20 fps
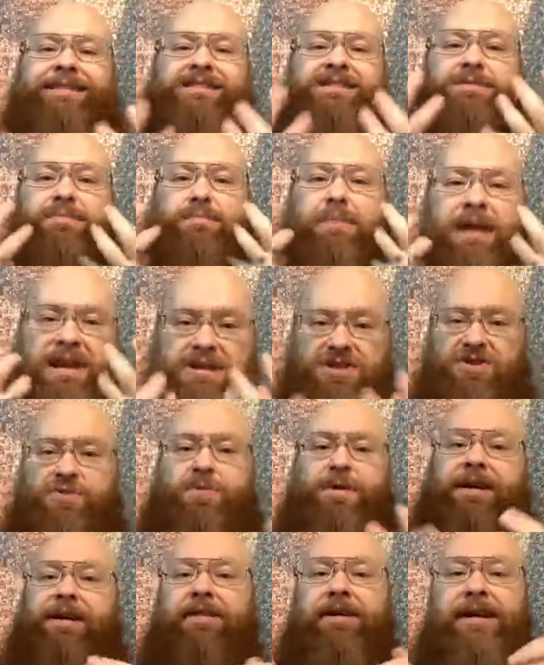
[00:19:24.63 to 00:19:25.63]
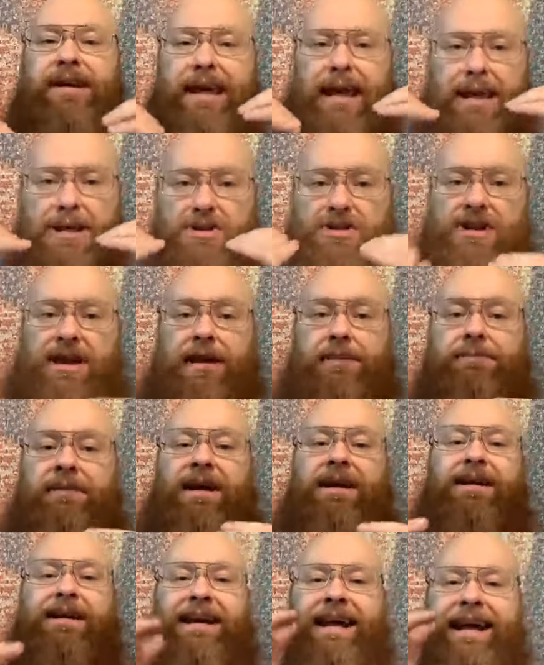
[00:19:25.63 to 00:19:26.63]
ministry of the kingship
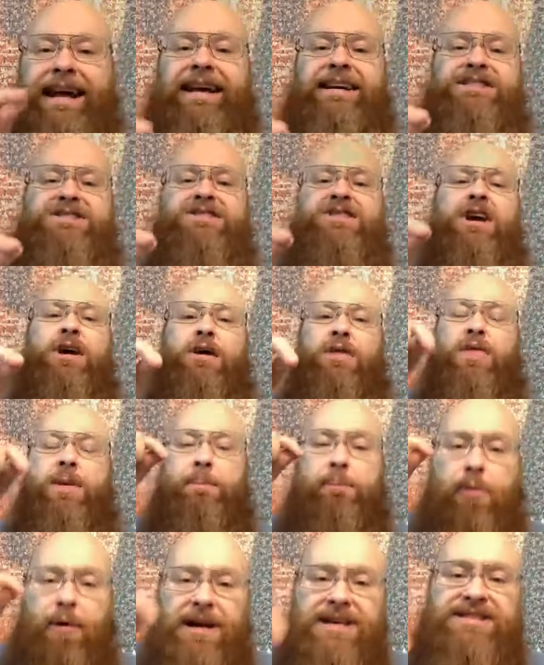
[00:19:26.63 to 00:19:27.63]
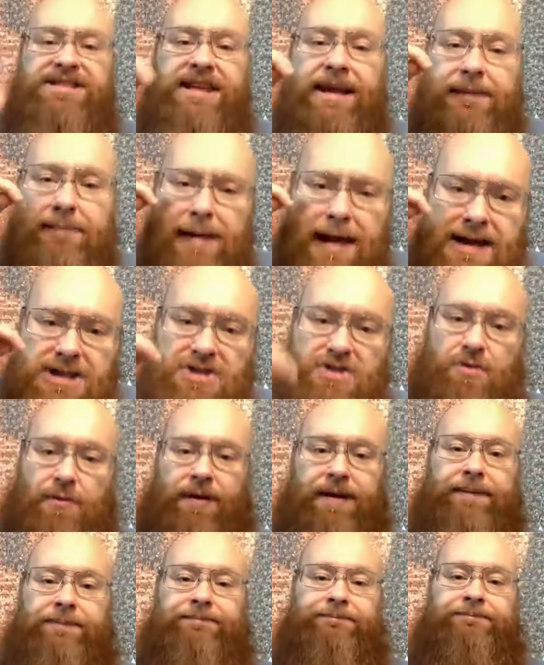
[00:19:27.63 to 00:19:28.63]
is the priestly
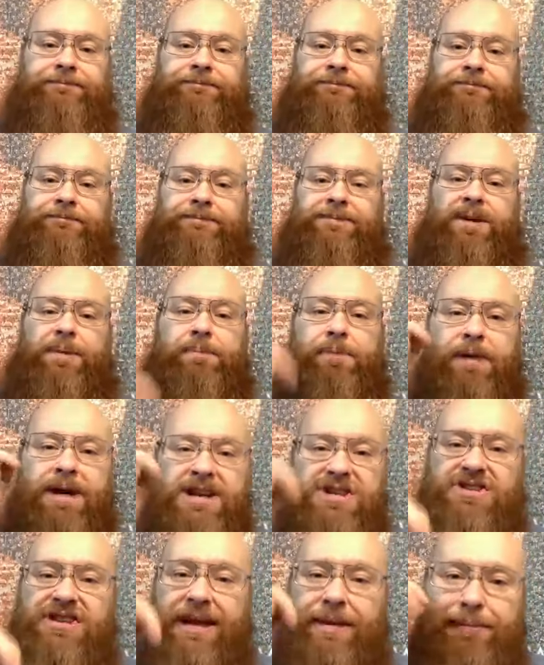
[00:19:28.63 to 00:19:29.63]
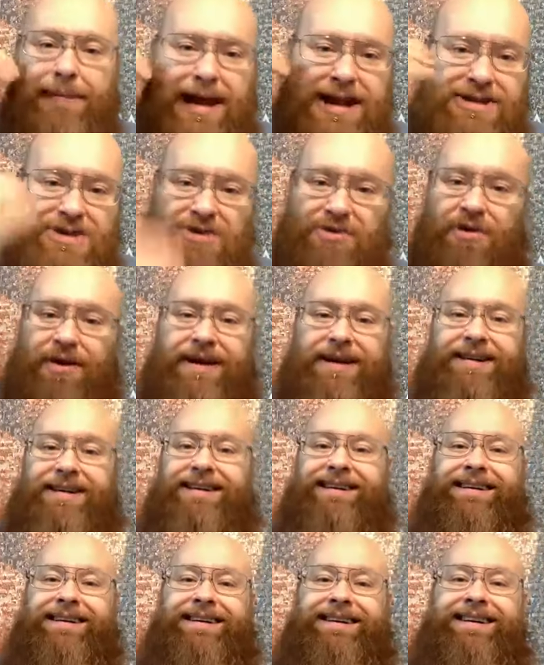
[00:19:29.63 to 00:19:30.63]
ministry. The priestly ministry.
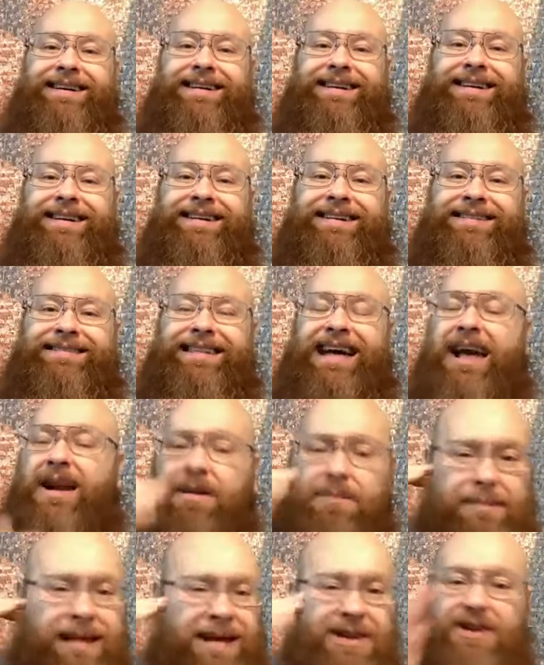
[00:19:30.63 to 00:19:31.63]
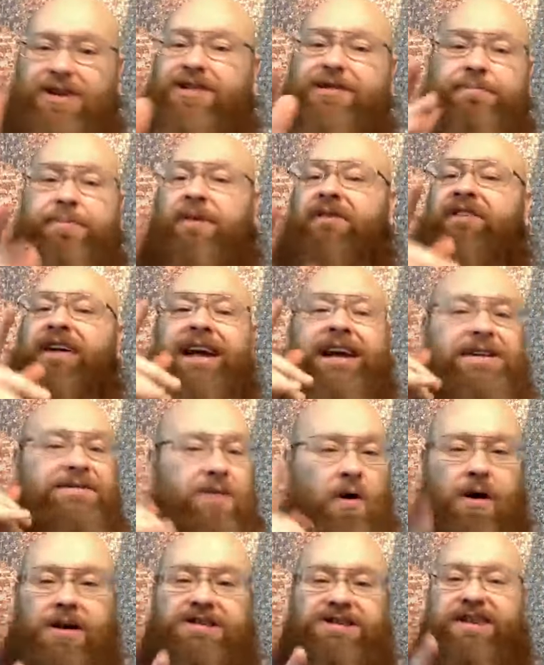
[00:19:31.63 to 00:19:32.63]
That'll make you the prophetic
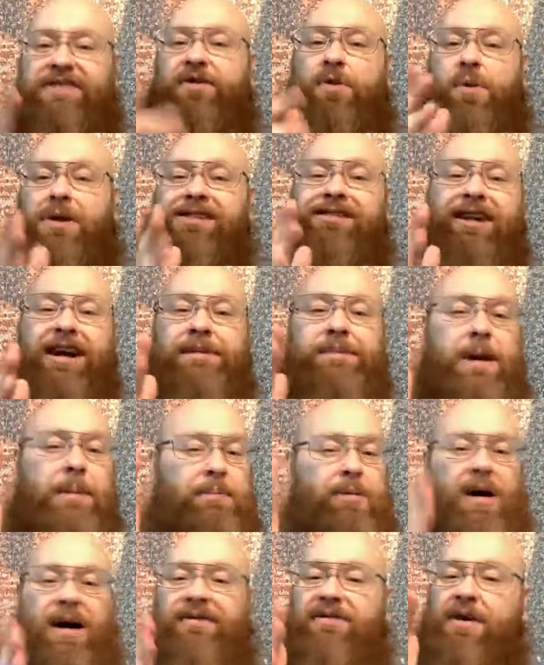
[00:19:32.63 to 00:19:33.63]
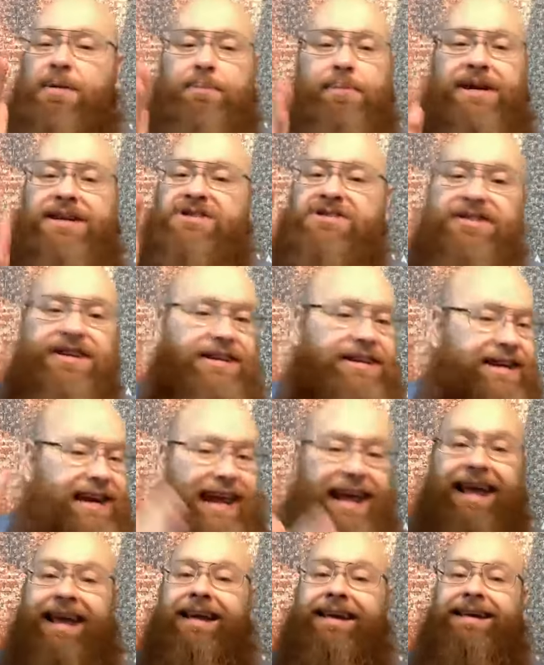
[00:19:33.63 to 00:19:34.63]
voice. If you want to talk about prophet, priest, and
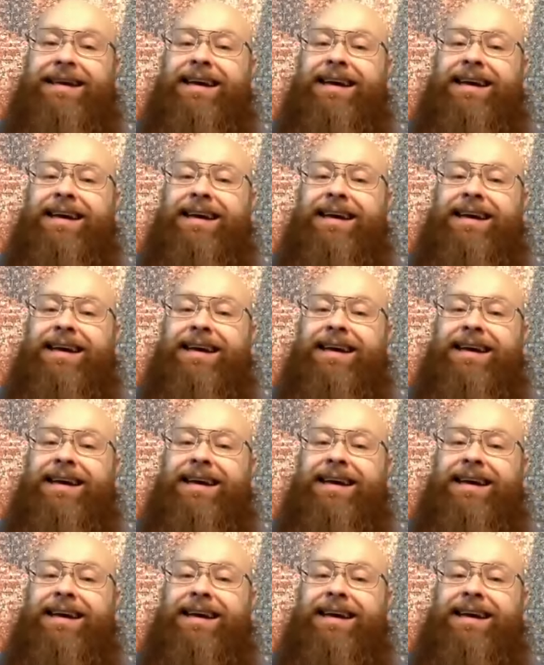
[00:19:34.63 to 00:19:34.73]
king,